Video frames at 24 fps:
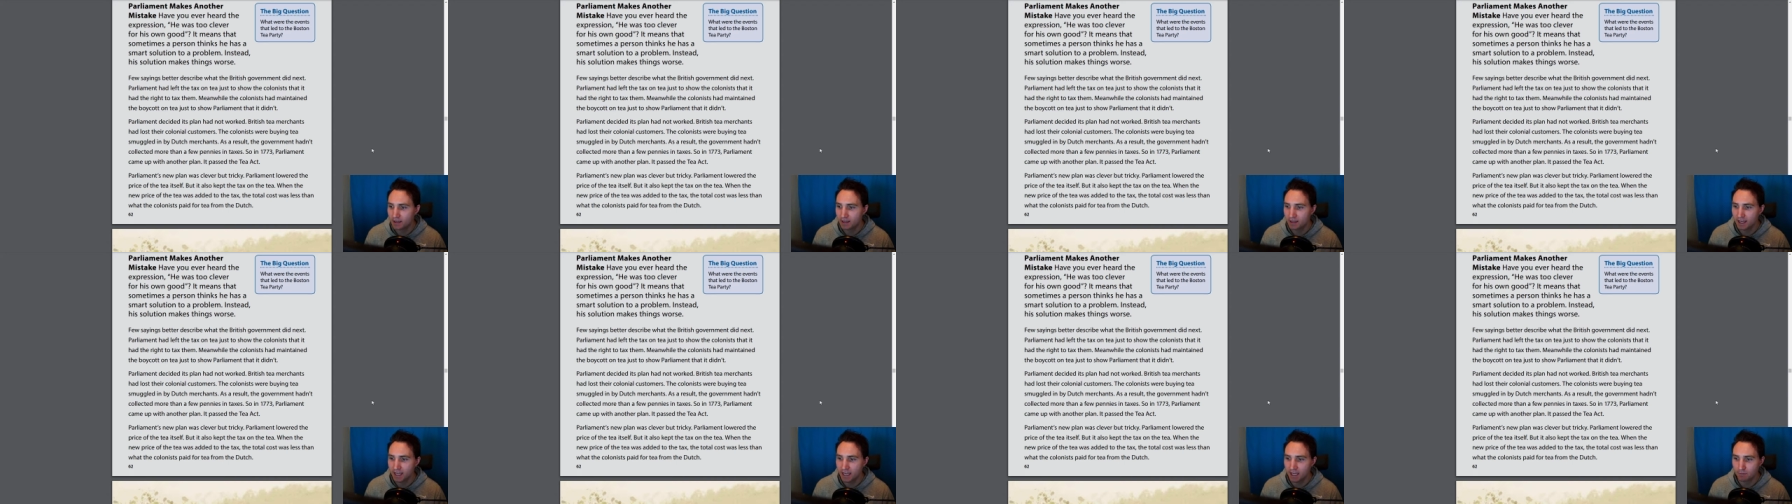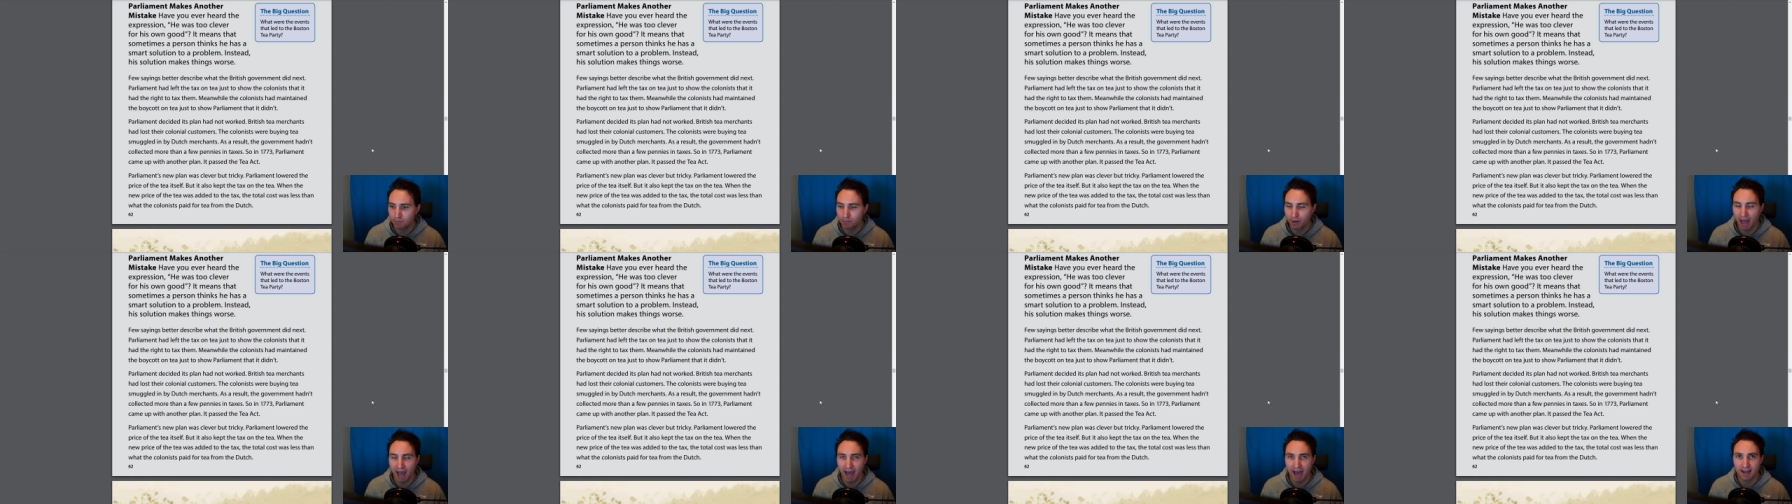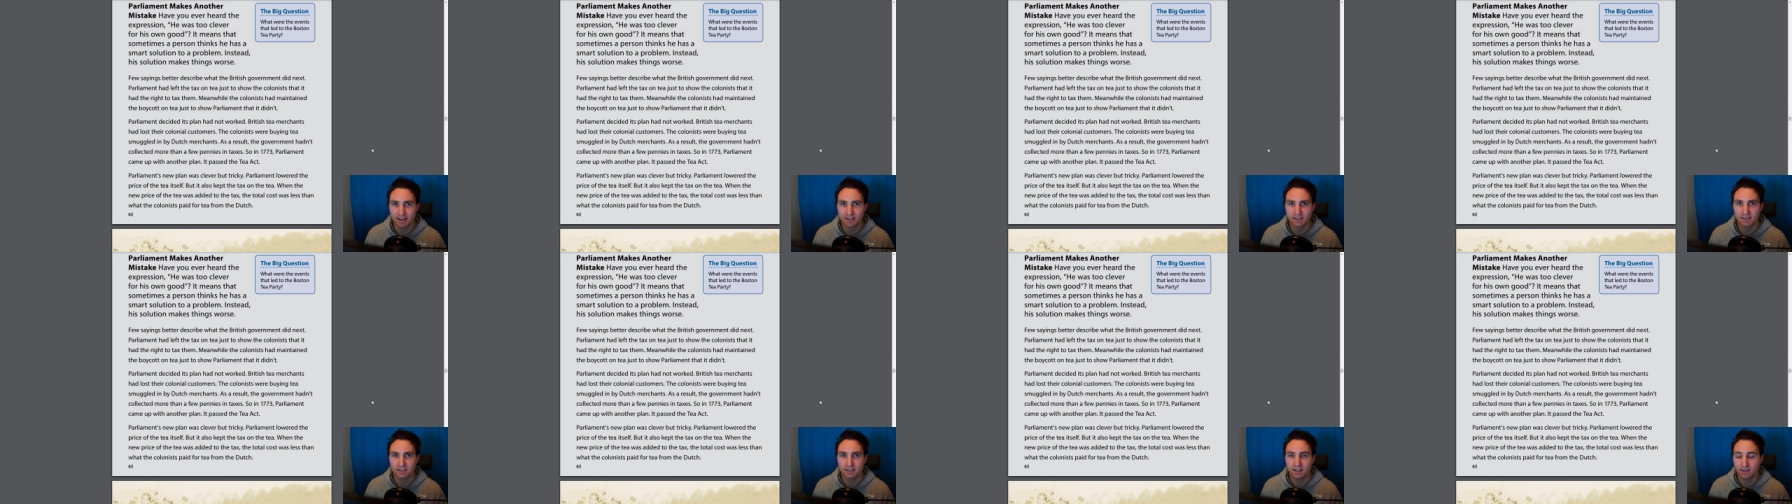It
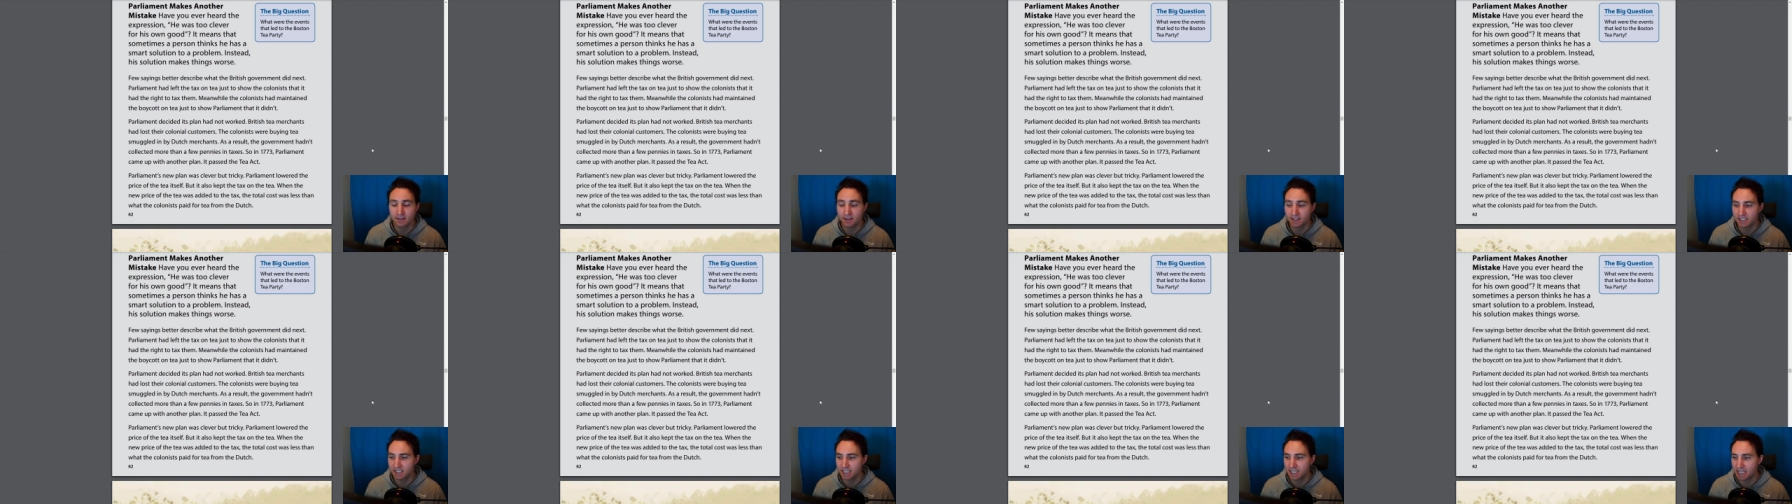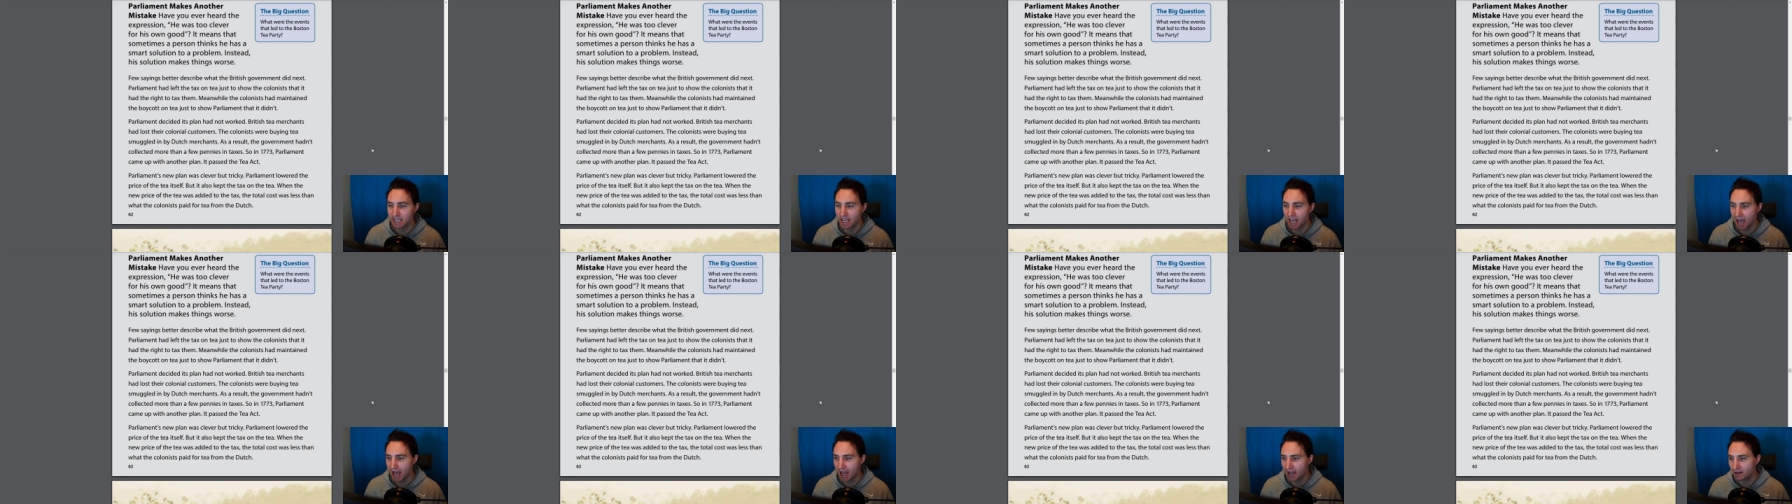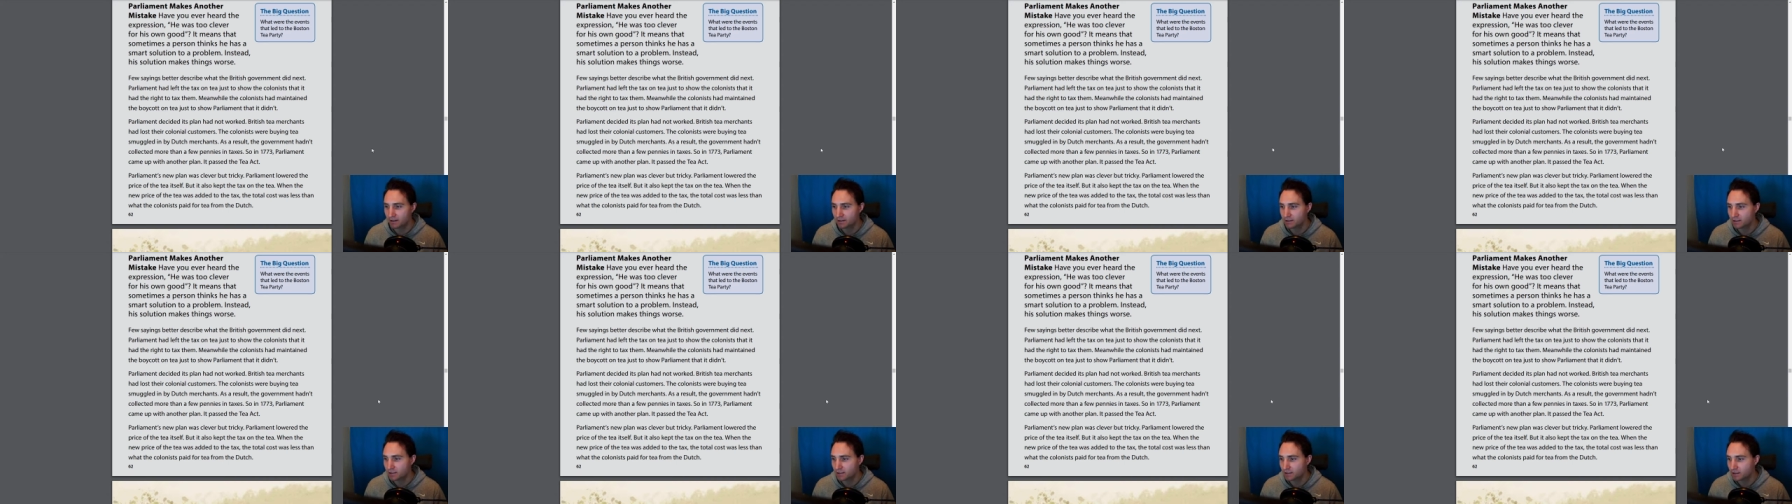passed the Tea
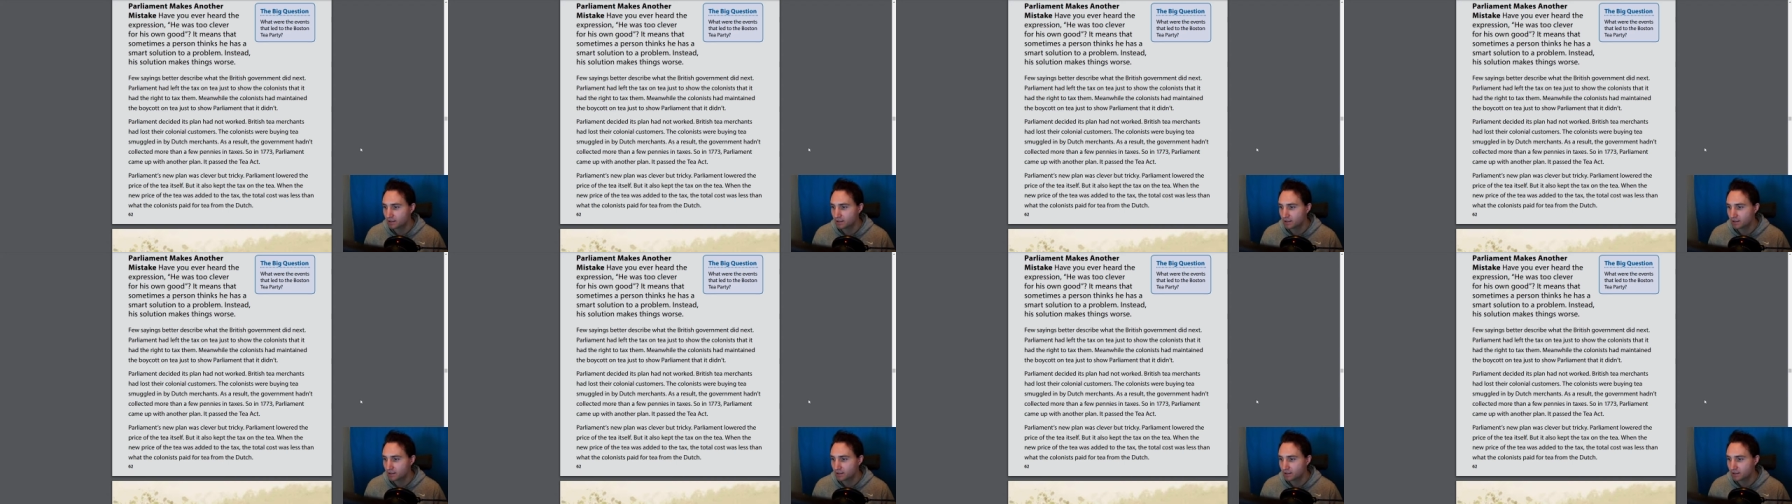Act.